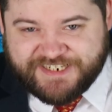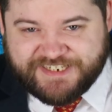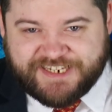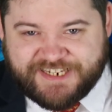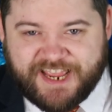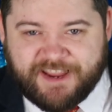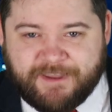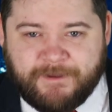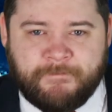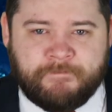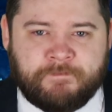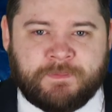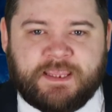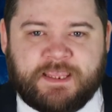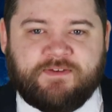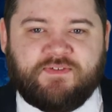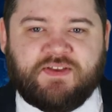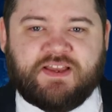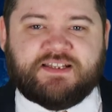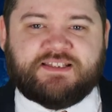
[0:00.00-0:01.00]
tech,
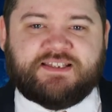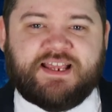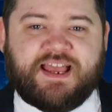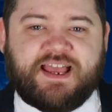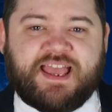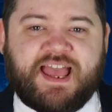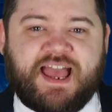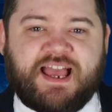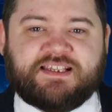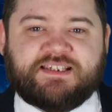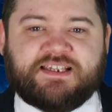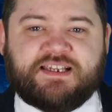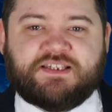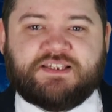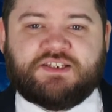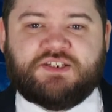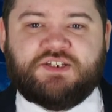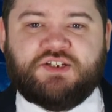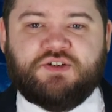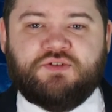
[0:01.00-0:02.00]
giving a deck
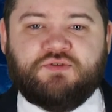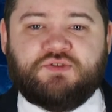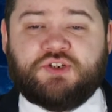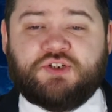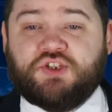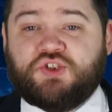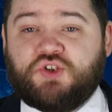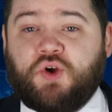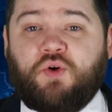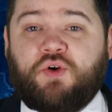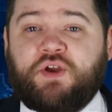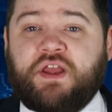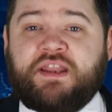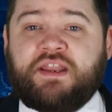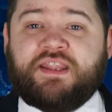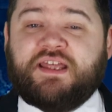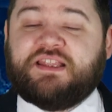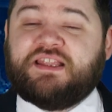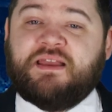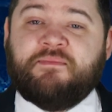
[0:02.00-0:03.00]
access to
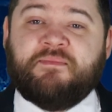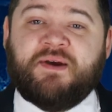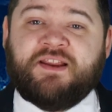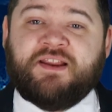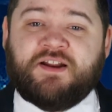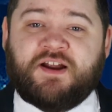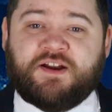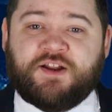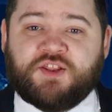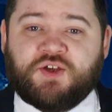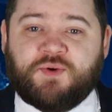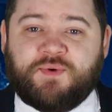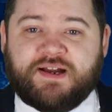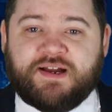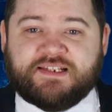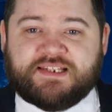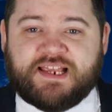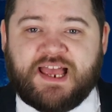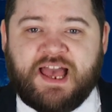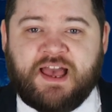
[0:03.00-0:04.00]
Tzolk'in that they might not
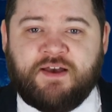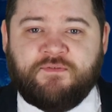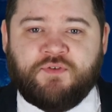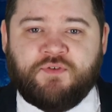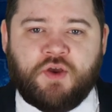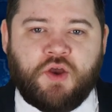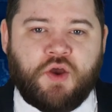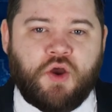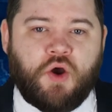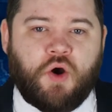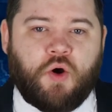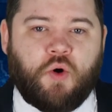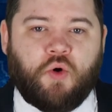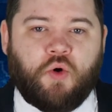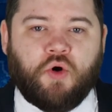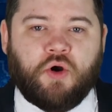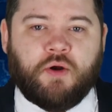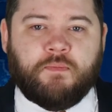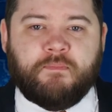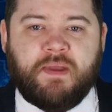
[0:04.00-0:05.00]
otherwise have,
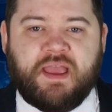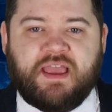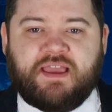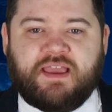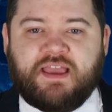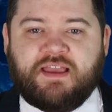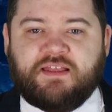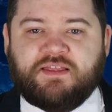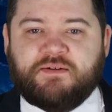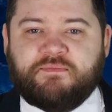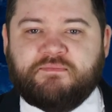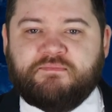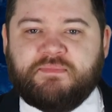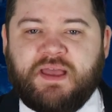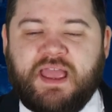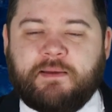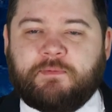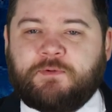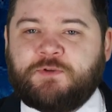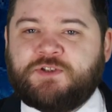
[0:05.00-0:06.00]
or making them
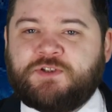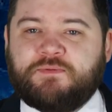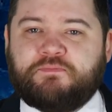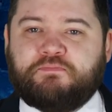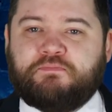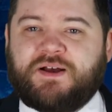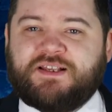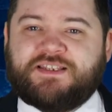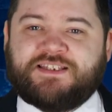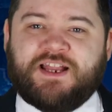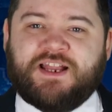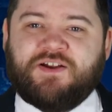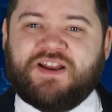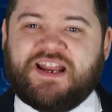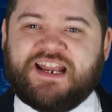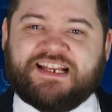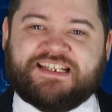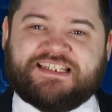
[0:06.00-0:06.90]
able to bust out an